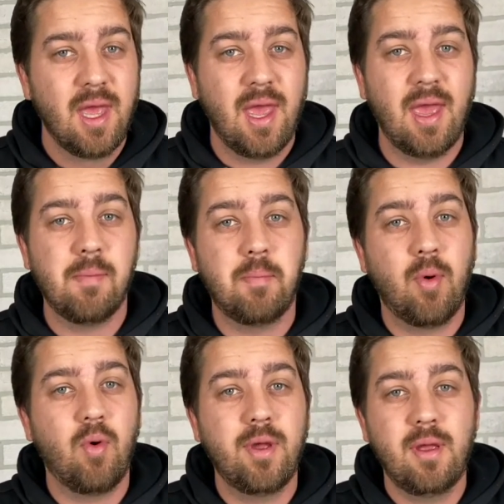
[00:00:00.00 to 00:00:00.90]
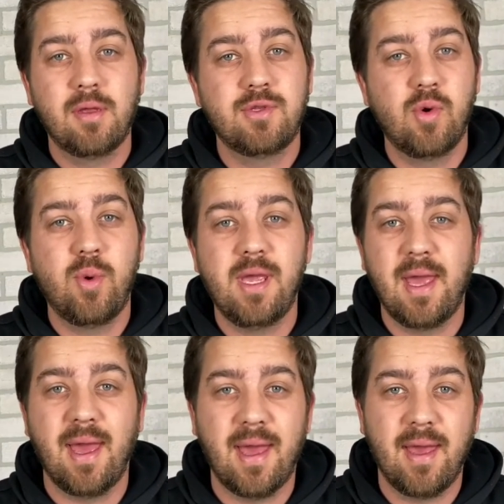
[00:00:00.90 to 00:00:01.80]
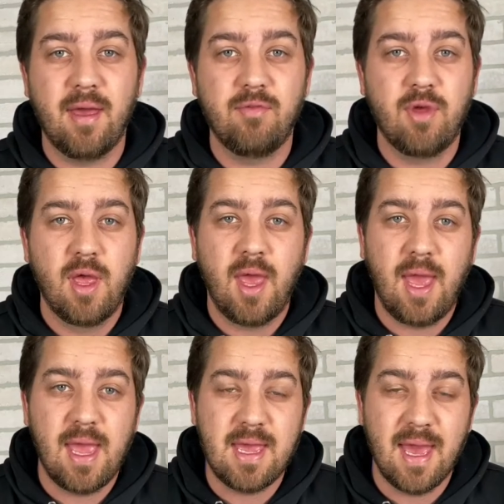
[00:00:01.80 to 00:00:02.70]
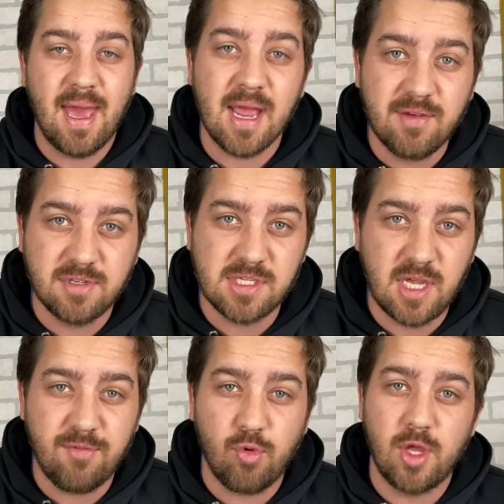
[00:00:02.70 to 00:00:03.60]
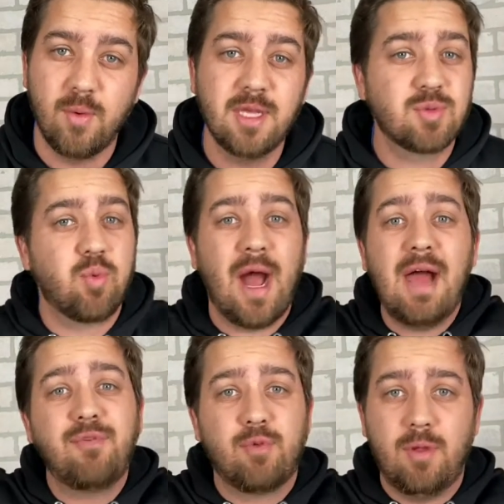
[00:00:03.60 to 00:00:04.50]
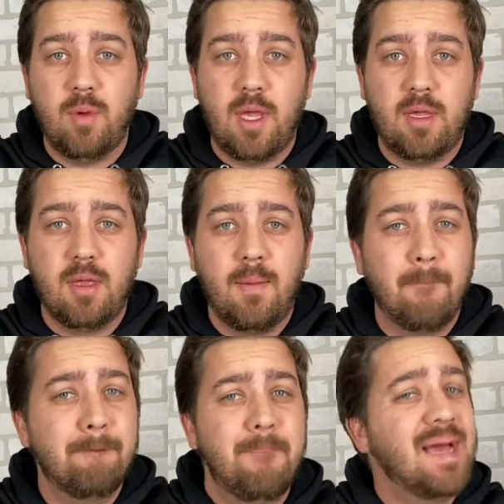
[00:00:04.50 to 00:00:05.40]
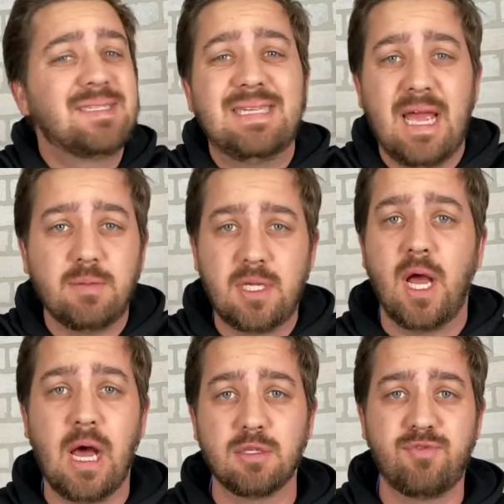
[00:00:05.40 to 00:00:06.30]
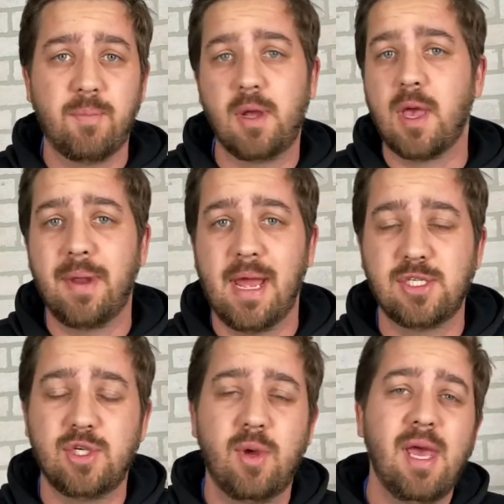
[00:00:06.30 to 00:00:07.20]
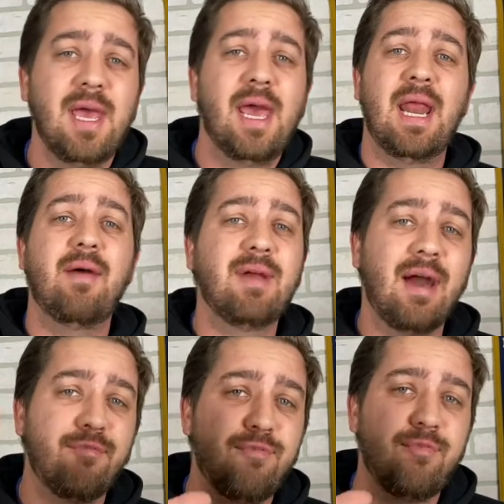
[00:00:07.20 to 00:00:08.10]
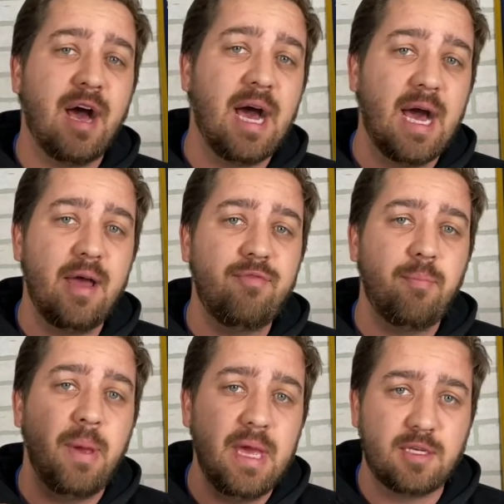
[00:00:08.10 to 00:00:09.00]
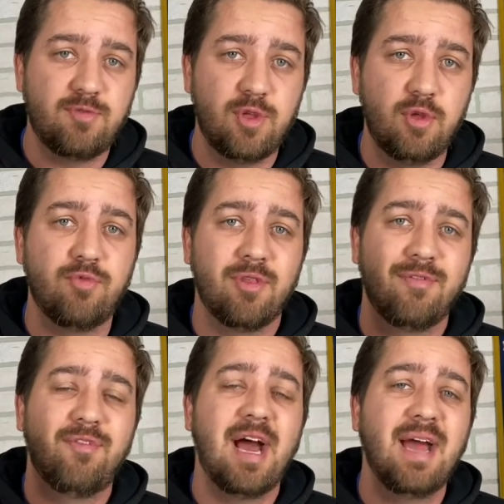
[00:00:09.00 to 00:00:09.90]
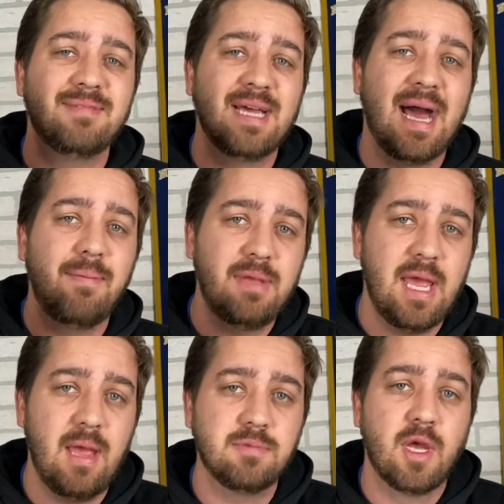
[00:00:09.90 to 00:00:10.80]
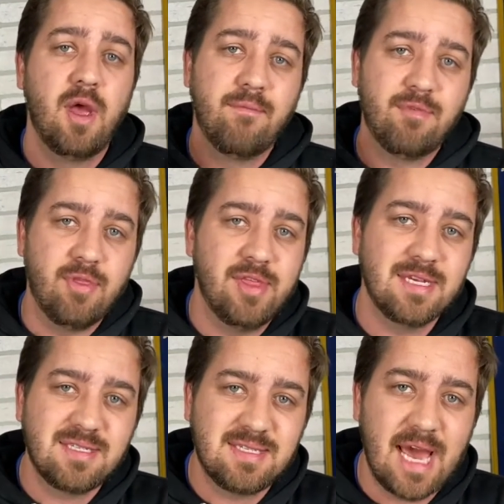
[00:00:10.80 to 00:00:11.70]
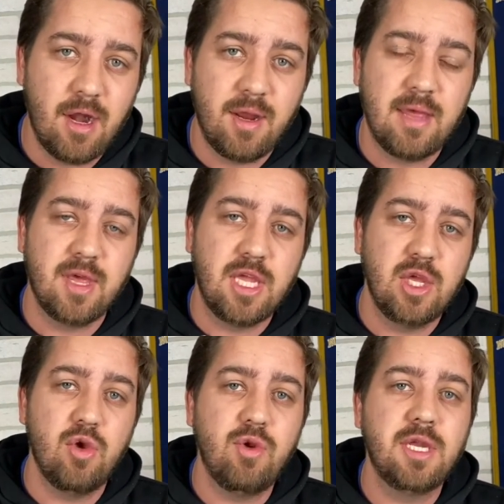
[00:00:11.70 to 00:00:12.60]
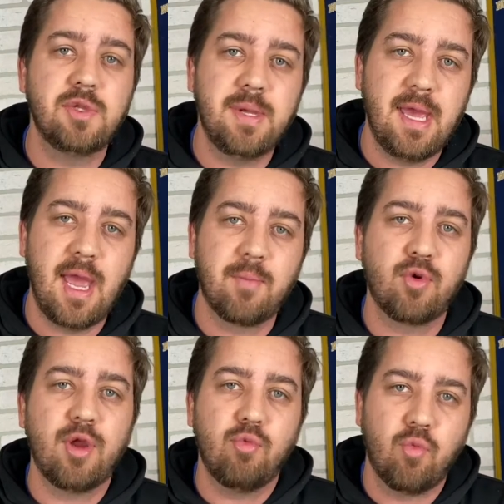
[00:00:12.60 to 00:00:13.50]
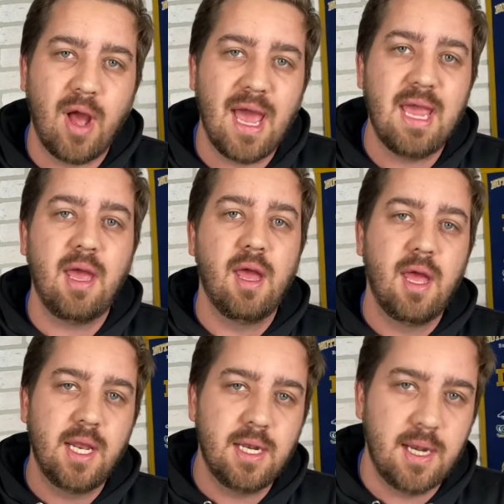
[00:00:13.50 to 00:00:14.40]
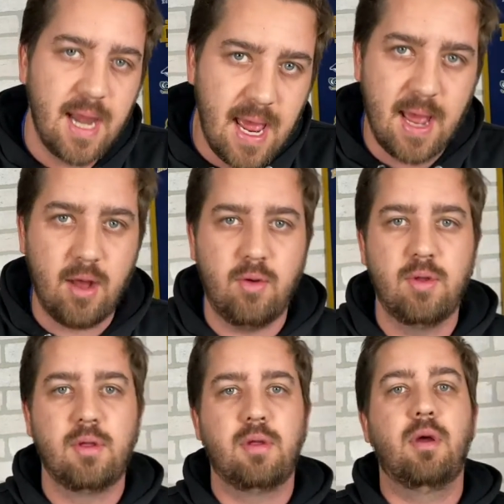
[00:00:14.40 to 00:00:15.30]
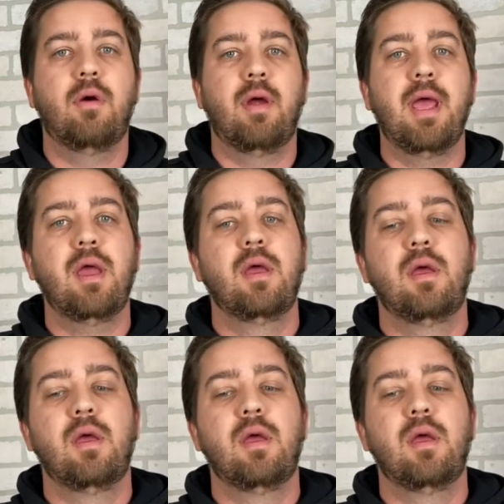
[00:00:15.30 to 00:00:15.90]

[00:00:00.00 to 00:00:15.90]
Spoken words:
And boy, do we have a heck of a slate for you. It's rivalry week. Best games in college football coming at you. And I've got 5 picks for you for the 5 top games for this Saturday that you need to be hammering right now. All right?